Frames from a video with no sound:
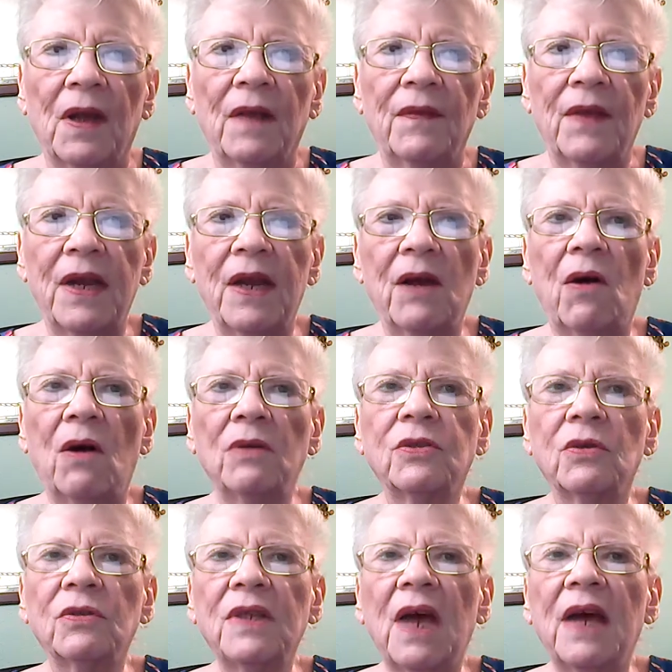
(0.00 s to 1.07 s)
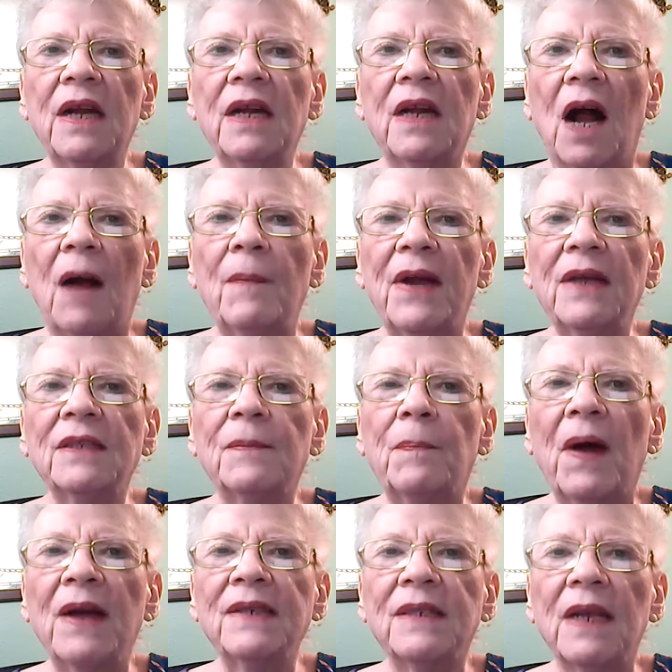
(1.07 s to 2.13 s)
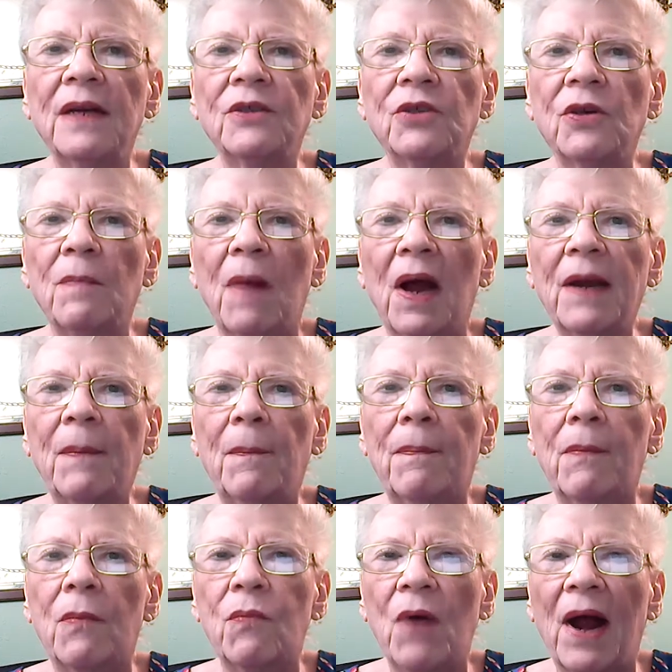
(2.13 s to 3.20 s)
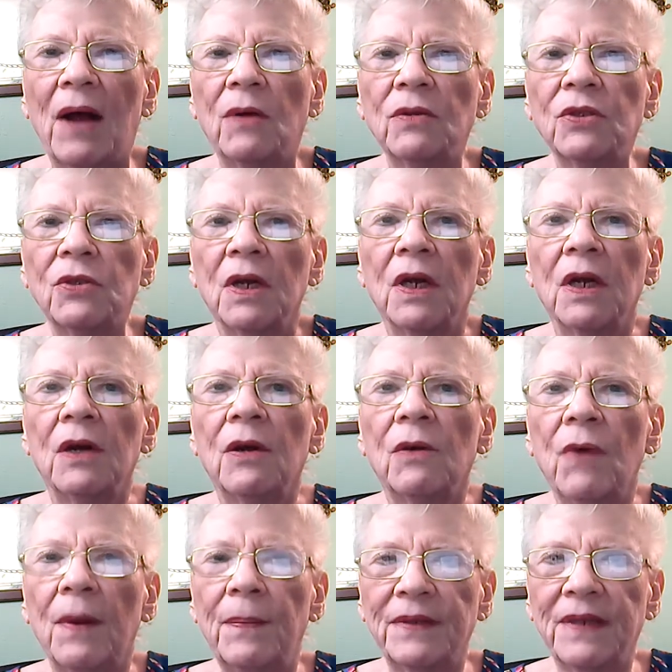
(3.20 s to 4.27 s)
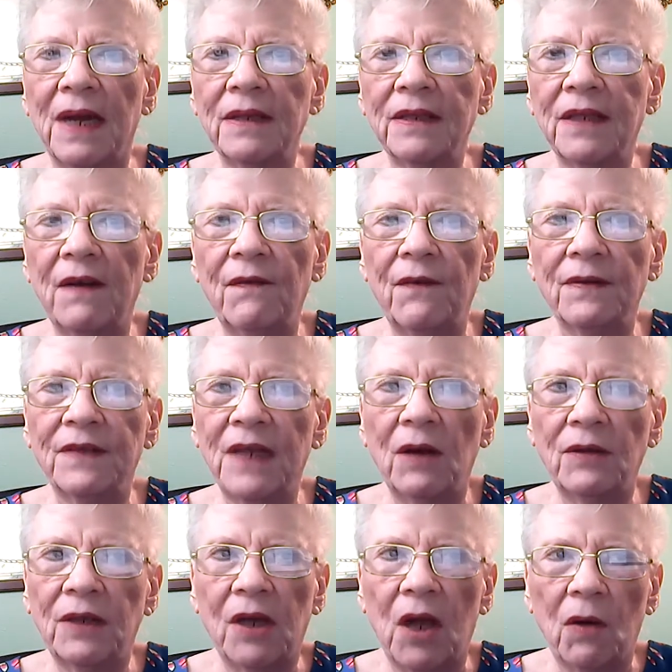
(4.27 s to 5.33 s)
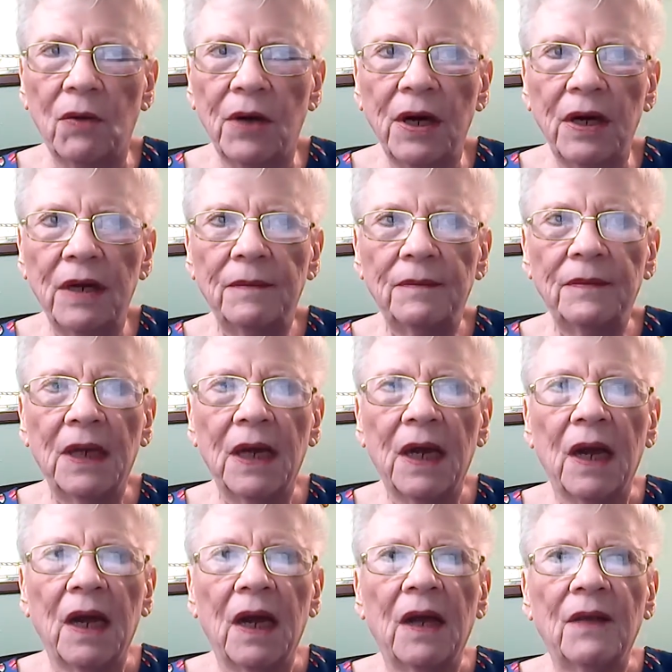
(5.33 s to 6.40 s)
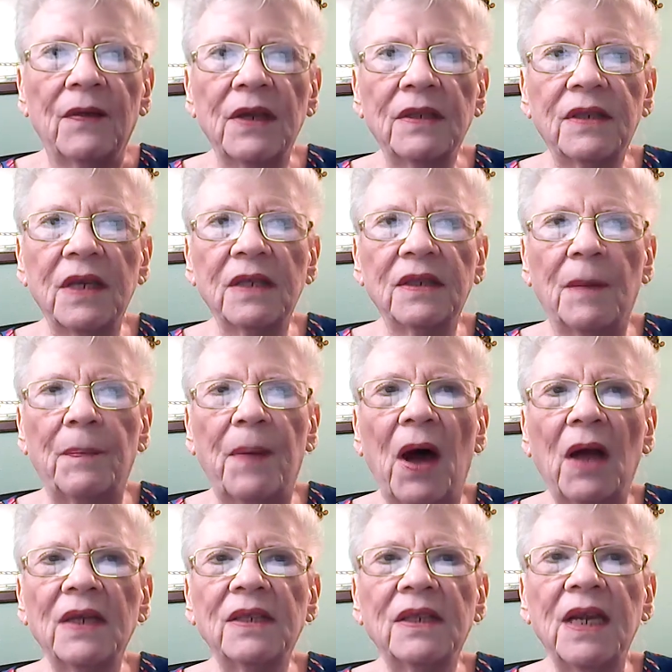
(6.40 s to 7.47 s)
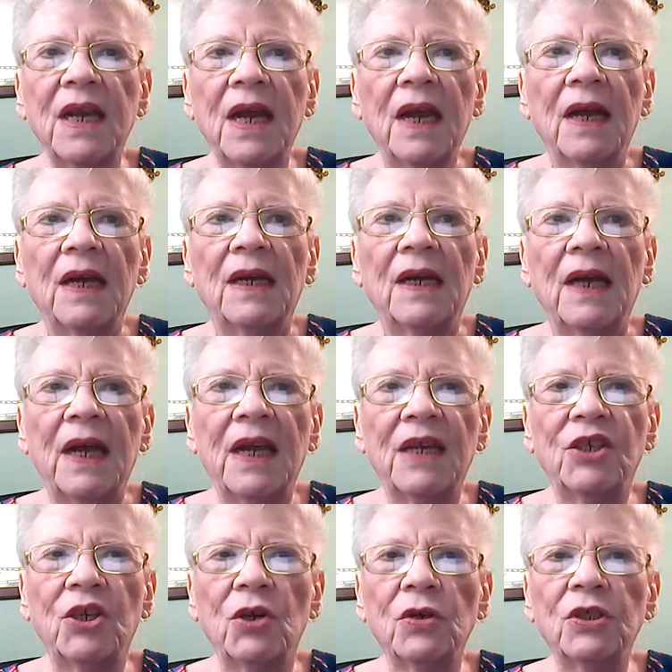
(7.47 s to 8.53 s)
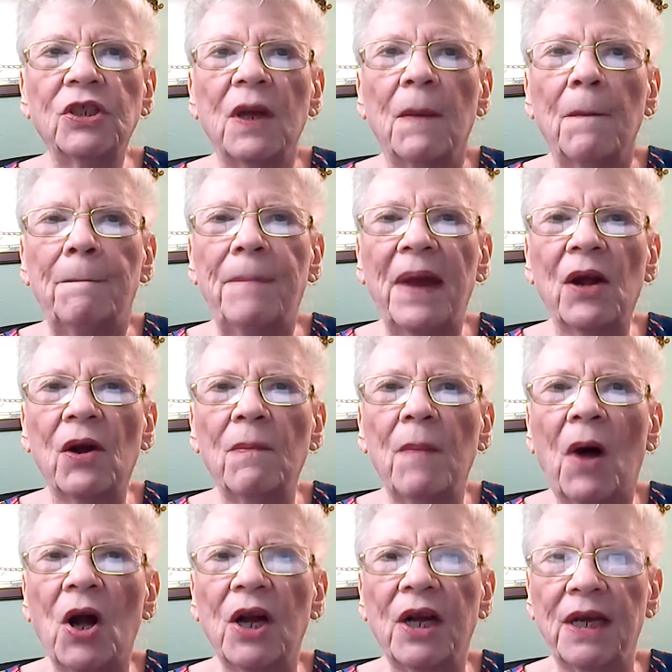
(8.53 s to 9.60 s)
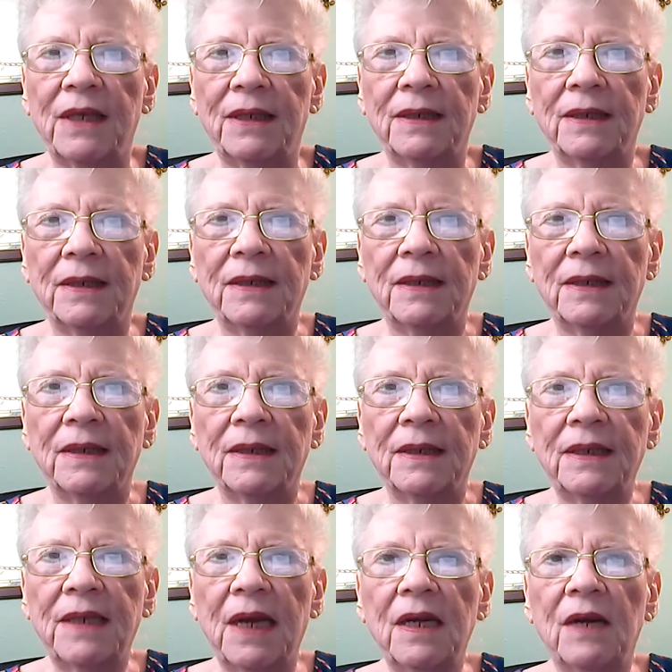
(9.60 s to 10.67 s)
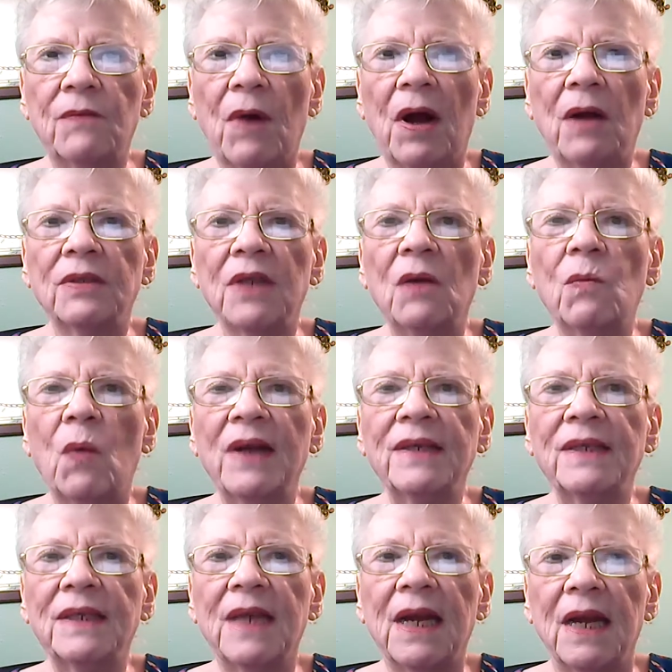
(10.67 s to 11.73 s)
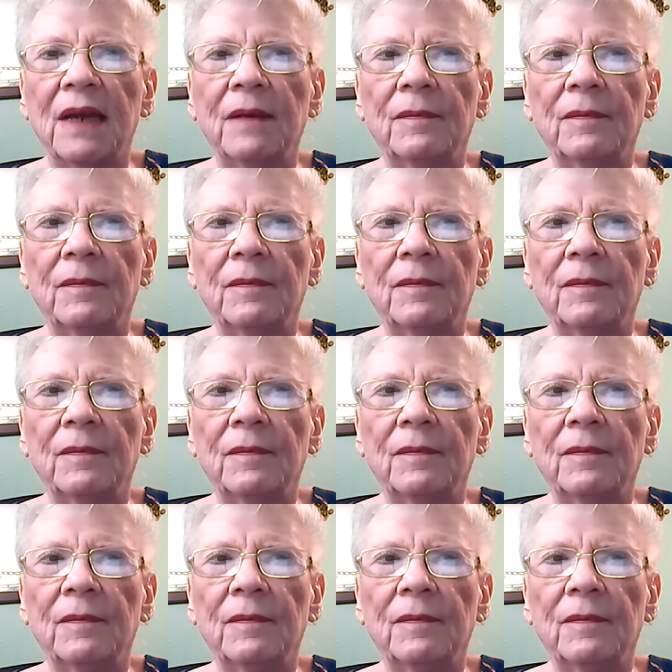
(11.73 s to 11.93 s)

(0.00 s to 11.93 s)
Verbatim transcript: The Hill also cited comments by Senator Mike Rounds, representative of South Dakota. This is a policy induced bear market, stated Rounds on Wednesday.